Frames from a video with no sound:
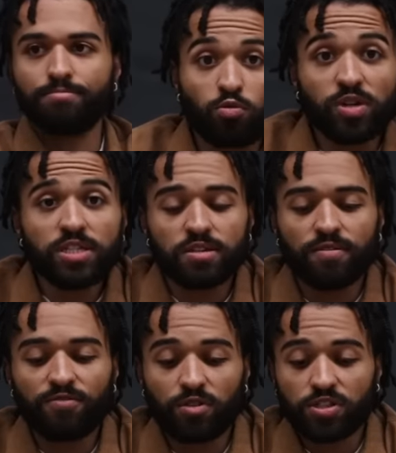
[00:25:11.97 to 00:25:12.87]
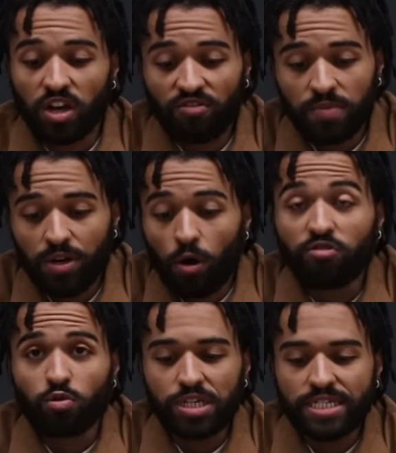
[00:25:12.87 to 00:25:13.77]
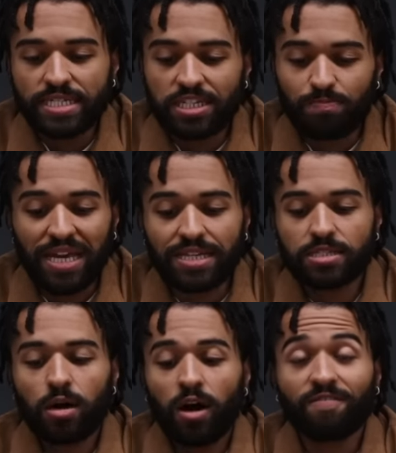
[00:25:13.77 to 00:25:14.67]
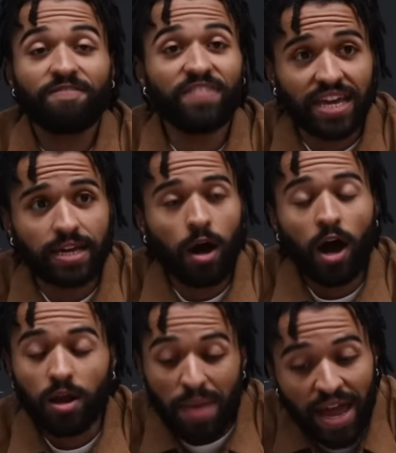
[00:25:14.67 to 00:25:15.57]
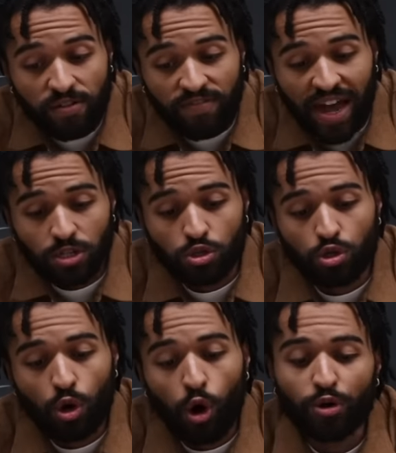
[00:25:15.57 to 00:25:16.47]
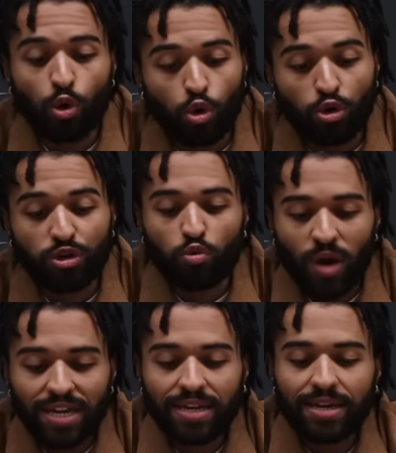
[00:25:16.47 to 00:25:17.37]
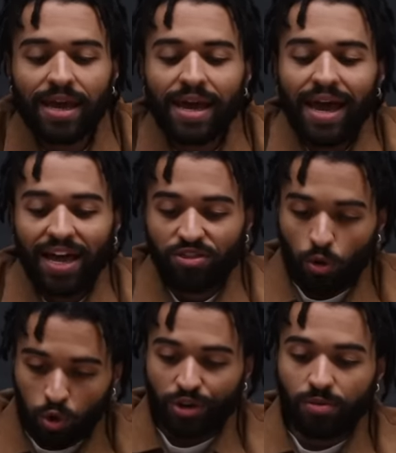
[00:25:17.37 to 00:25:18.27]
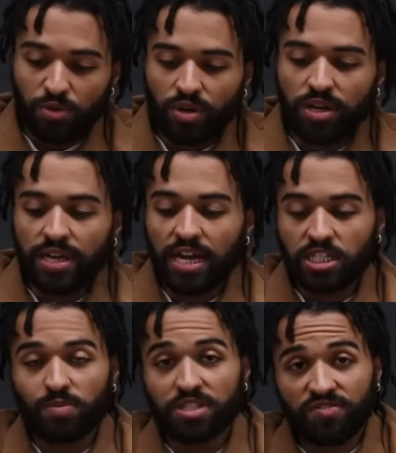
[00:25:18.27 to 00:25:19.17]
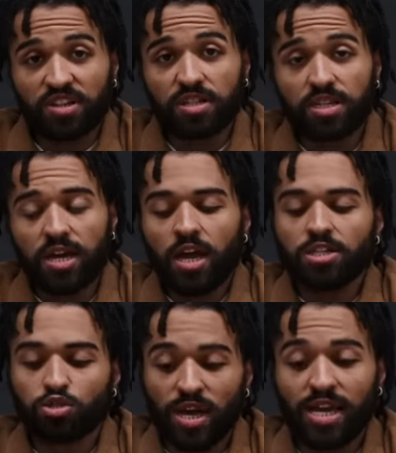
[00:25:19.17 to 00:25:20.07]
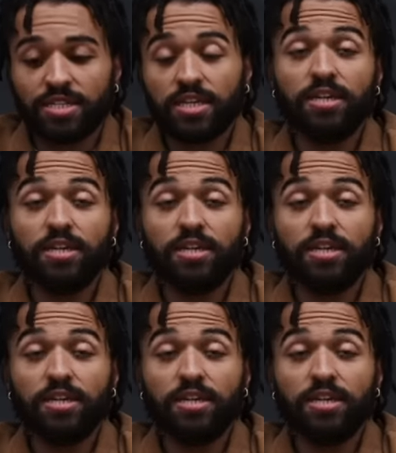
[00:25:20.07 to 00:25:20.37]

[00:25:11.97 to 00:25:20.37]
The reason for this government overreach is based on a fake, on a manufactured art horror directed at the queer community and specifically trans